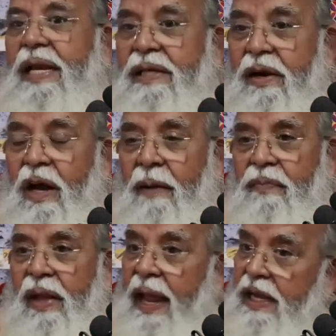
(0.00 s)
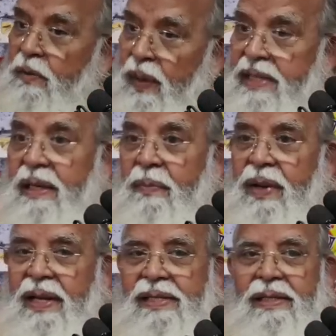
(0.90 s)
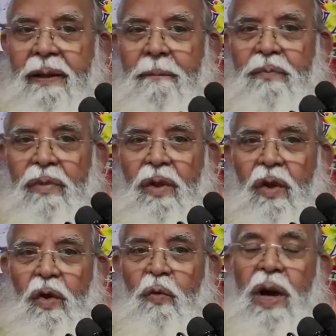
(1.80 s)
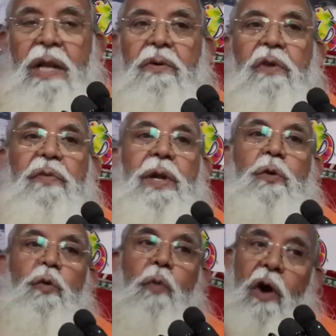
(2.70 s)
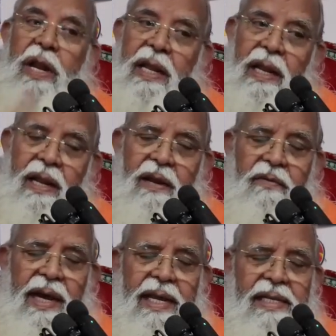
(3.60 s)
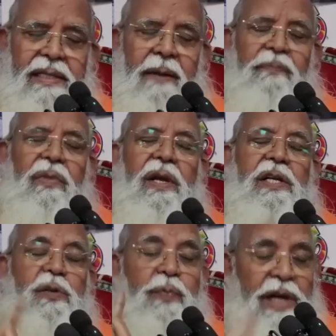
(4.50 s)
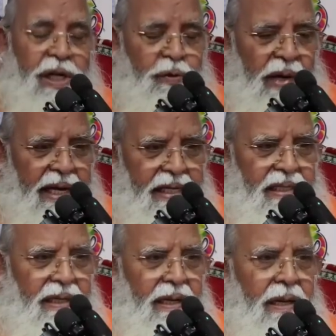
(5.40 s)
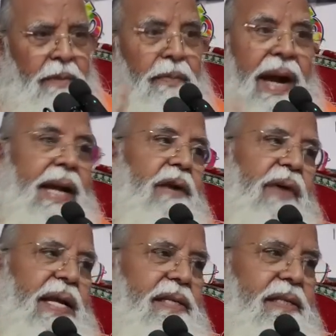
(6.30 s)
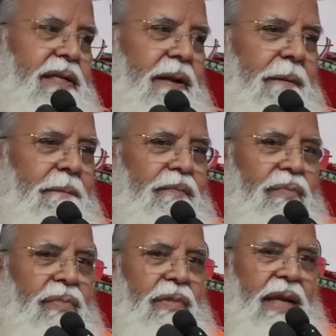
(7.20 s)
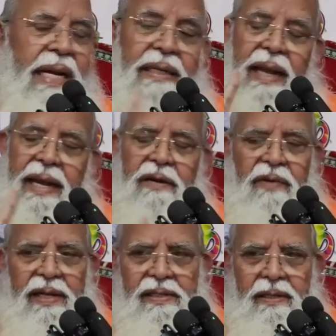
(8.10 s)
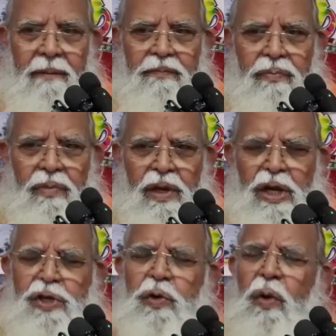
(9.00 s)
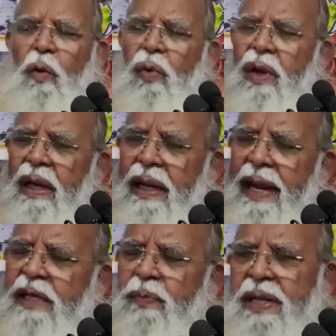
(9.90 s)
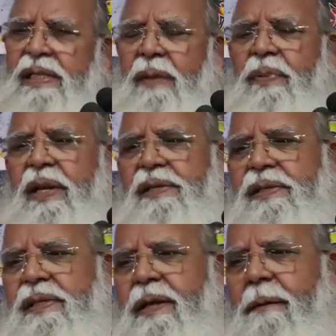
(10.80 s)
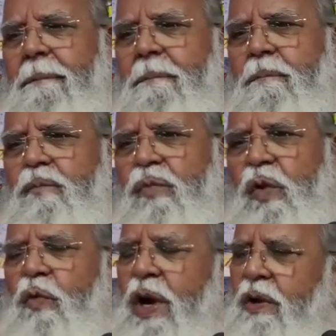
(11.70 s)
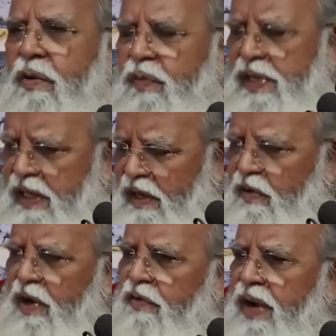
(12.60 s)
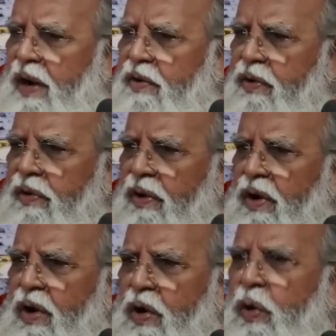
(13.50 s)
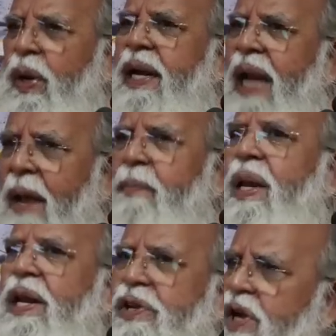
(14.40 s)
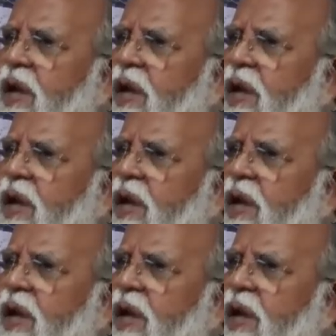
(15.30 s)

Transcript: Instead of express happiness. Whatever we do body-wise, speech-wise, mind-wise, intellect-wise, it should only express happiness. So whatever physical work we have to do, do it happily,